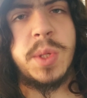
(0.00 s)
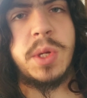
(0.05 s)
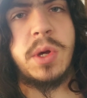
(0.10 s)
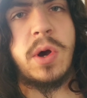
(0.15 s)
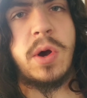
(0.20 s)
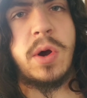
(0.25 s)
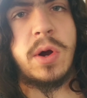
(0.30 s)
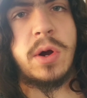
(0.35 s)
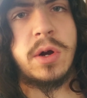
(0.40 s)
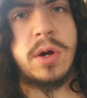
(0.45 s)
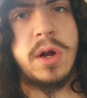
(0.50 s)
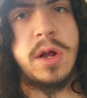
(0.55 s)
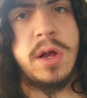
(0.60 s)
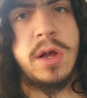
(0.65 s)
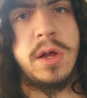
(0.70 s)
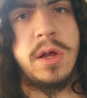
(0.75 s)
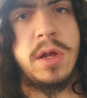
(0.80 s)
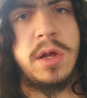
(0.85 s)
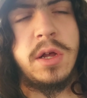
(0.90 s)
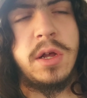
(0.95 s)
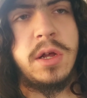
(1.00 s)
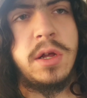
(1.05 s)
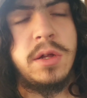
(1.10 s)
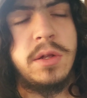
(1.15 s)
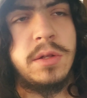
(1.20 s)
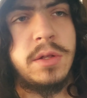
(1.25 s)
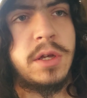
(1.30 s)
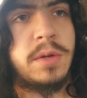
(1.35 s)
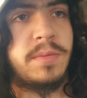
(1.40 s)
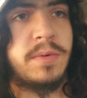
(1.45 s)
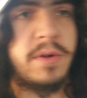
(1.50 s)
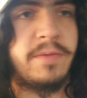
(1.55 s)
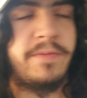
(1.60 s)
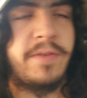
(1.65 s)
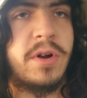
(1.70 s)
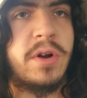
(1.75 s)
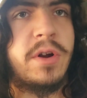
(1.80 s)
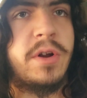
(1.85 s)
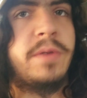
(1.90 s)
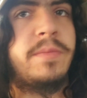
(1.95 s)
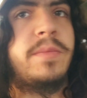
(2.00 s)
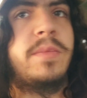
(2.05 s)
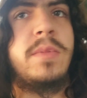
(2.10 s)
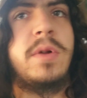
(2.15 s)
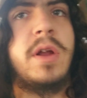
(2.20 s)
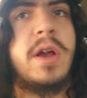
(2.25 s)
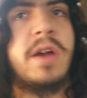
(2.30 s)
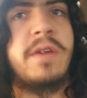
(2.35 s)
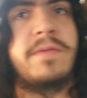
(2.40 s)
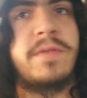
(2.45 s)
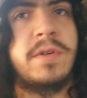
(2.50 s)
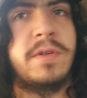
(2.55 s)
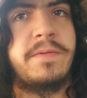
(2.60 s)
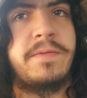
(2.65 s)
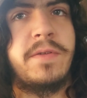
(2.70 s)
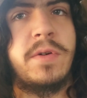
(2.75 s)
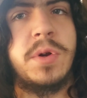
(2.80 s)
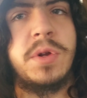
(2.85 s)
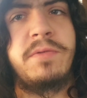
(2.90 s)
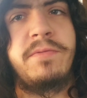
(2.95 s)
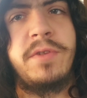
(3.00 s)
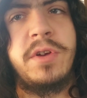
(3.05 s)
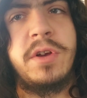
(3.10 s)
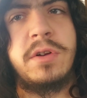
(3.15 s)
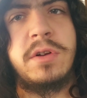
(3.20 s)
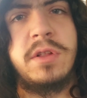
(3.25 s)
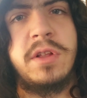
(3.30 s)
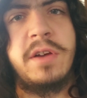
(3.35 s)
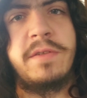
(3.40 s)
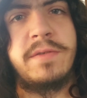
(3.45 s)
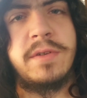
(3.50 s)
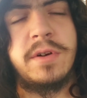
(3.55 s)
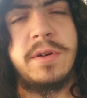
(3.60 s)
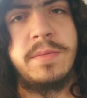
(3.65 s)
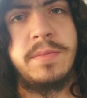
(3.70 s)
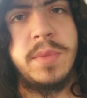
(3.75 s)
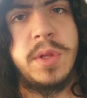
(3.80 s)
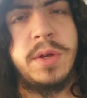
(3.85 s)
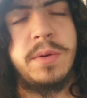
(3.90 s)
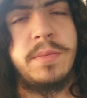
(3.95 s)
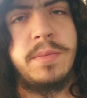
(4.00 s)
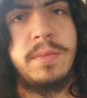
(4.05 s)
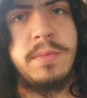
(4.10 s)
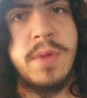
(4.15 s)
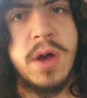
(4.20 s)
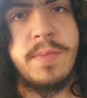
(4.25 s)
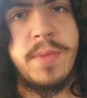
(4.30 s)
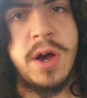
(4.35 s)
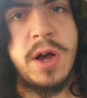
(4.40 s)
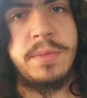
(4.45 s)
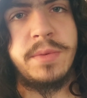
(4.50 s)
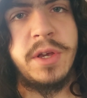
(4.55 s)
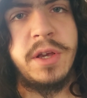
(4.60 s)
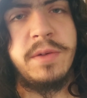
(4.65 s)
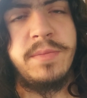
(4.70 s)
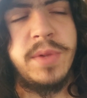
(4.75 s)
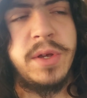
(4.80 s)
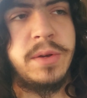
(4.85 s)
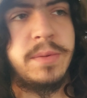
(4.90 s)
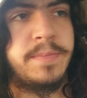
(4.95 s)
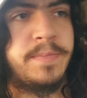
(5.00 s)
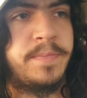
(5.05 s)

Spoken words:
car, like my very first vehicle ever that my mom gave me.